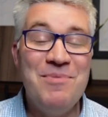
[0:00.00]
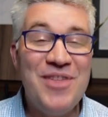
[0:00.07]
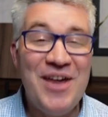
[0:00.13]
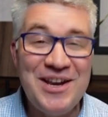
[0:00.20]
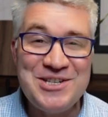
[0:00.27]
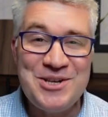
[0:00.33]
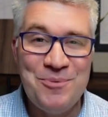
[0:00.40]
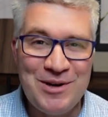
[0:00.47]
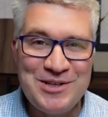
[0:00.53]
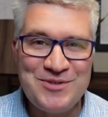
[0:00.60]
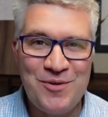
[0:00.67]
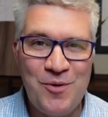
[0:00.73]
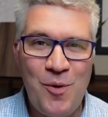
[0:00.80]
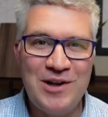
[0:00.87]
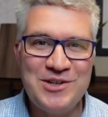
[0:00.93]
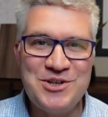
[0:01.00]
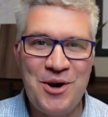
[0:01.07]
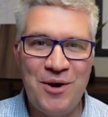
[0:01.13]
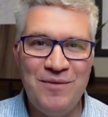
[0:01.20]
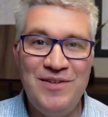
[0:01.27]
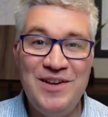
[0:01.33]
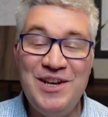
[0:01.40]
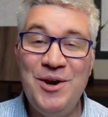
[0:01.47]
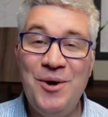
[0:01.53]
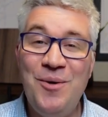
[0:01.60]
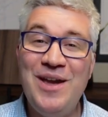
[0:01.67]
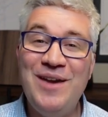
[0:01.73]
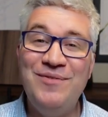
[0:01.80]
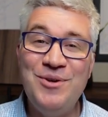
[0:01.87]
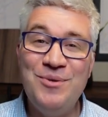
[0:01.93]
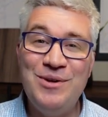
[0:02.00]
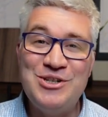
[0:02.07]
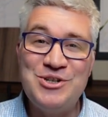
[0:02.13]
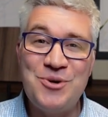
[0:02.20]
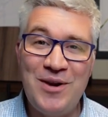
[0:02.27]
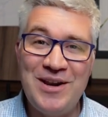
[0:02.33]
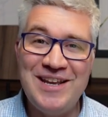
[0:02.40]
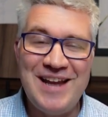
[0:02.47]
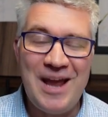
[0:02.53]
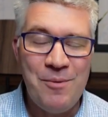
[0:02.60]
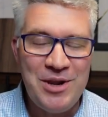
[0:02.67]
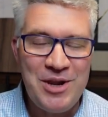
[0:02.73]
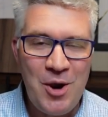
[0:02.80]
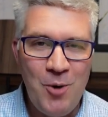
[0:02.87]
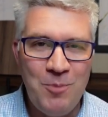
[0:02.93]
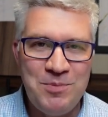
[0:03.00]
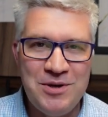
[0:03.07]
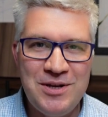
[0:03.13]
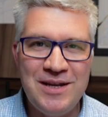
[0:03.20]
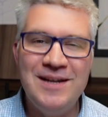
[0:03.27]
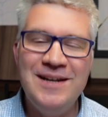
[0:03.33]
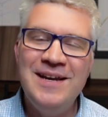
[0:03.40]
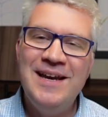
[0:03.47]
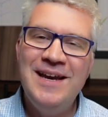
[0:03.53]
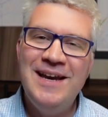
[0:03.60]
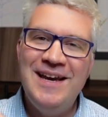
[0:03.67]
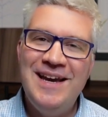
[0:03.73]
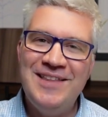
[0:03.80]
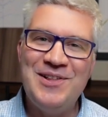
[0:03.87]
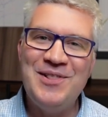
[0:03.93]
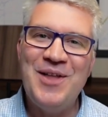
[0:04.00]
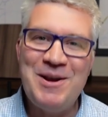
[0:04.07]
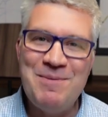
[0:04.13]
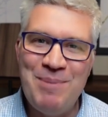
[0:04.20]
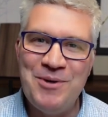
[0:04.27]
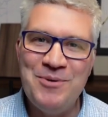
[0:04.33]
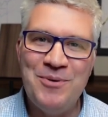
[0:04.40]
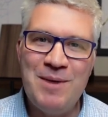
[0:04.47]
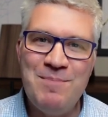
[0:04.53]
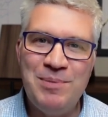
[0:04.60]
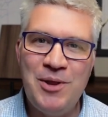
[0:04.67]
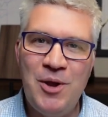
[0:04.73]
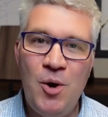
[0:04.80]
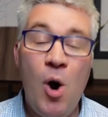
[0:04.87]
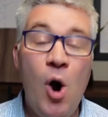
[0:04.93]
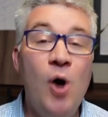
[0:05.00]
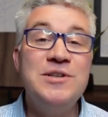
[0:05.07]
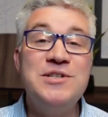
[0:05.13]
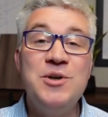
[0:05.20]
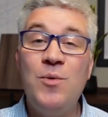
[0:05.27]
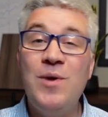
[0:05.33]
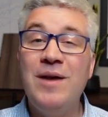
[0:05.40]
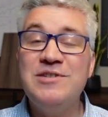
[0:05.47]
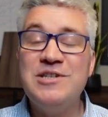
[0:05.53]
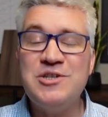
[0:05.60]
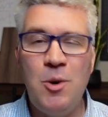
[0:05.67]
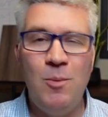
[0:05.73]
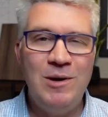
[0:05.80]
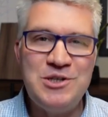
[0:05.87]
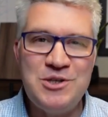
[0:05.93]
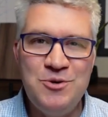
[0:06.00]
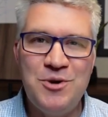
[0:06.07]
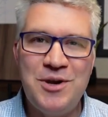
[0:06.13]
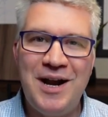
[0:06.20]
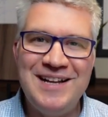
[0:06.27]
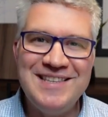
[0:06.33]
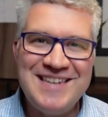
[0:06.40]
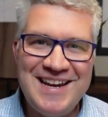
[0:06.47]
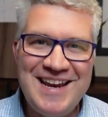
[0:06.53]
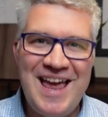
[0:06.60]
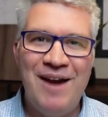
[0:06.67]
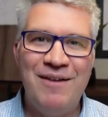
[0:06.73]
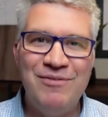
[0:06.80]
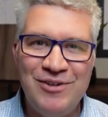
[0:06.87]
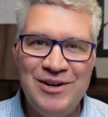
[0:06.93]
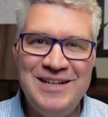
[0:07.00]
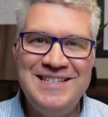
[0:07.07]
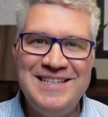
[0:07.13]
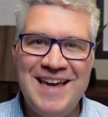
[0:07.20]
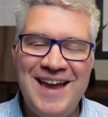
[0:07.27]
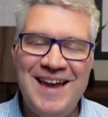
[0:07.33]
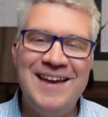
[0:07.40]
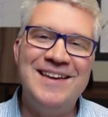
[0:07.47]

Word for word: Thanks so much for watching our video. If you enjoyed it, and we hope you did, hit the like button right below. Also, we have so much new content every day.